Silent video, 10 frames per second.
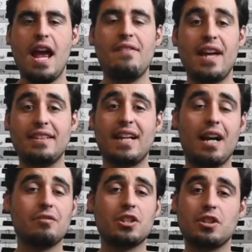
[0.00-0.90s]
and that's
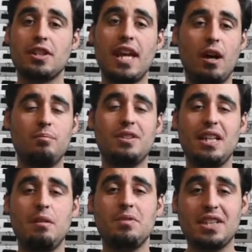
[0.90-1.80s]
obviously helped
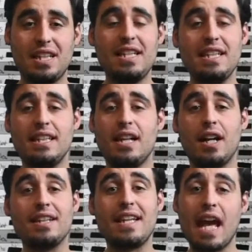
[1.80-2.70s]
teams key in
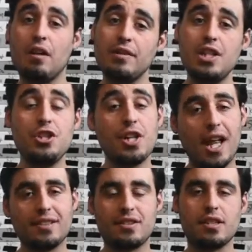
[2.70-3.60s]
on Calvin
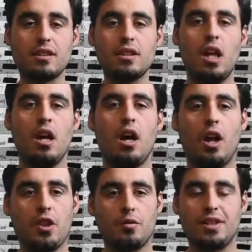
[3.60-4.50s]
Johnson.
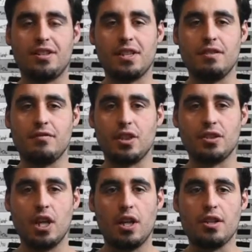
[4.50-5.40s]
Other
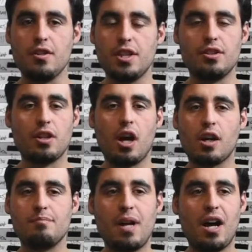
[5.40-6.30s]
receivers, you can
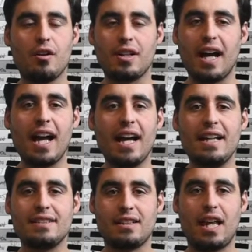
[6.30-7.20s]
talk about
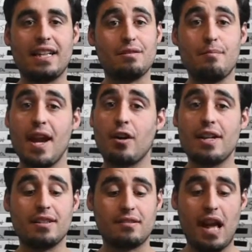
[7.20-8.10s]
guys like
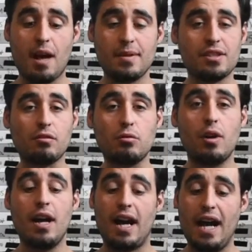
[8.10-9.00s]
Demaryius Thomas, who
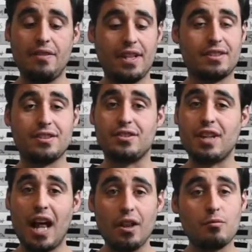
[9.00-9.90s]
I think is a
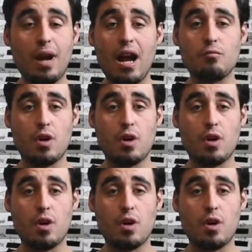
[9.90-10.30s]
solid route